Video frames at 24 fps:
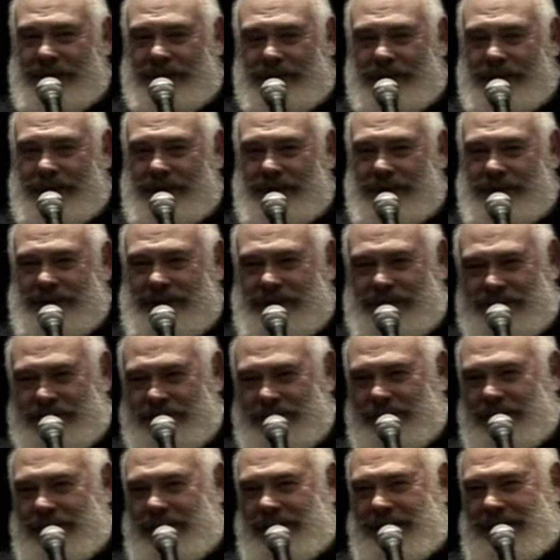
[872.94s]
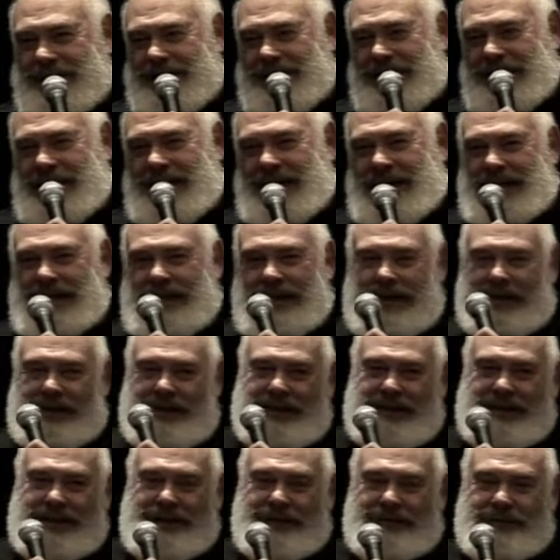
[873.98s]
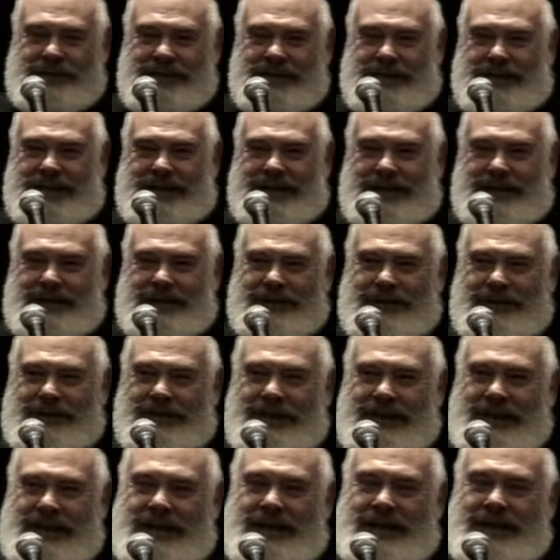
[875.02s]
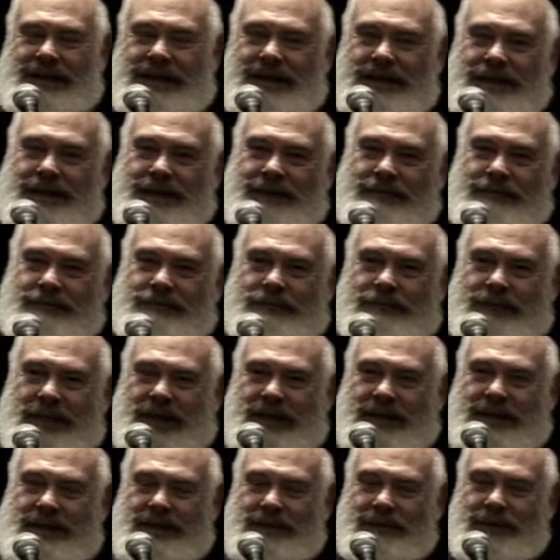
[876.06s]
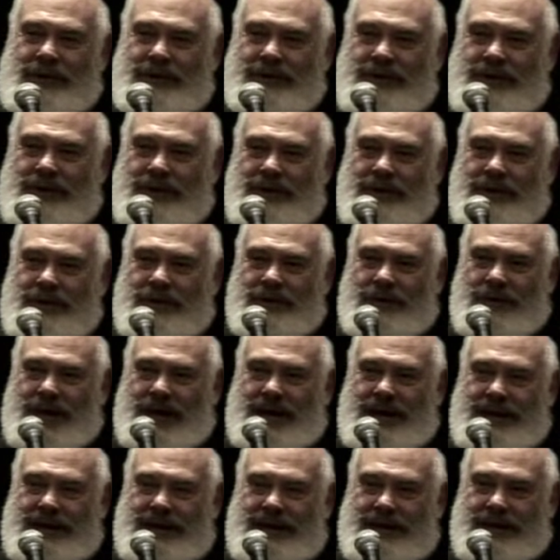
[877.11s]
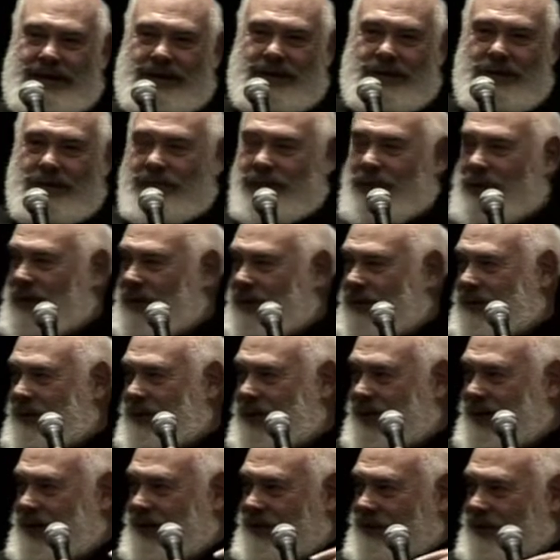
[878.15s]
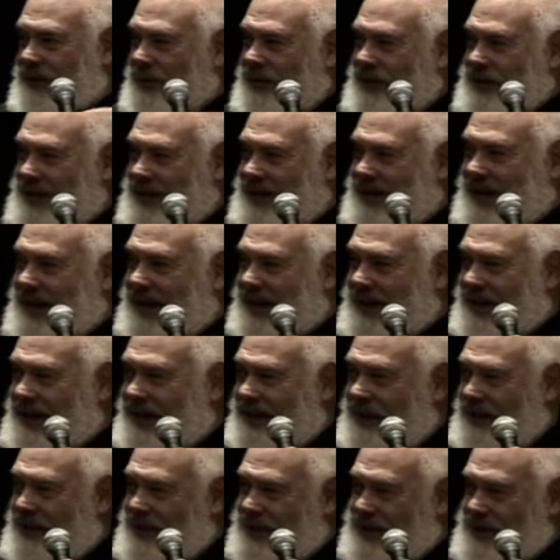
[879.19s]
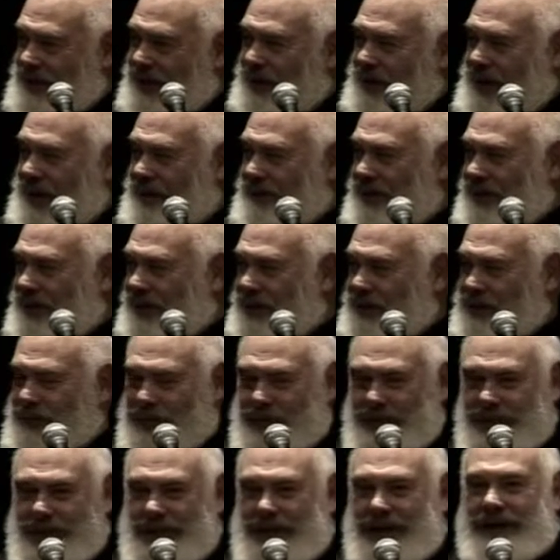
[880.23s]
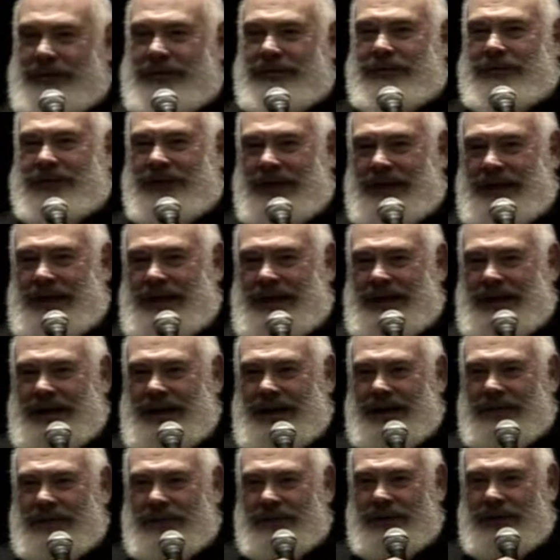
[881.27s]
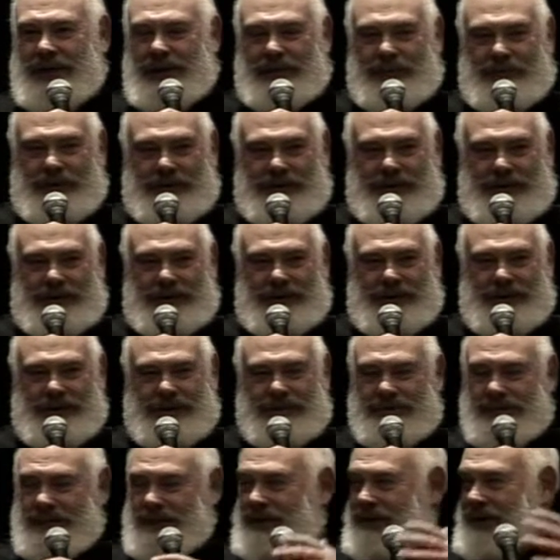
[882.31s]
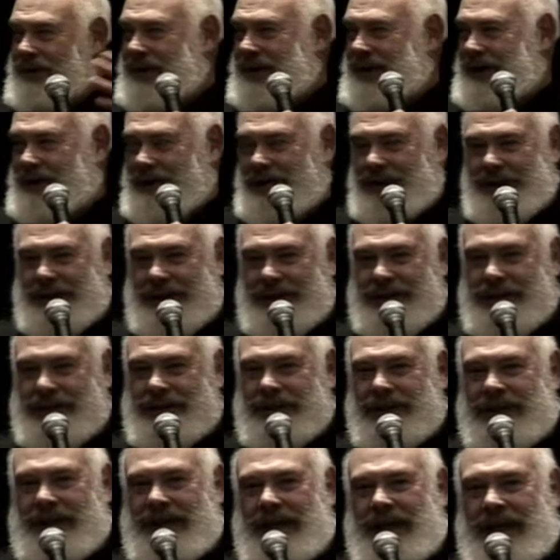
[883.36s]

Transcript: far. There's a story that uh, I love to tell. Um, some years ago, I did a cookbook with Rosie Daley, who was, had been Oprah's chef uh, for a number of years. It was called The Healthy Kitchen.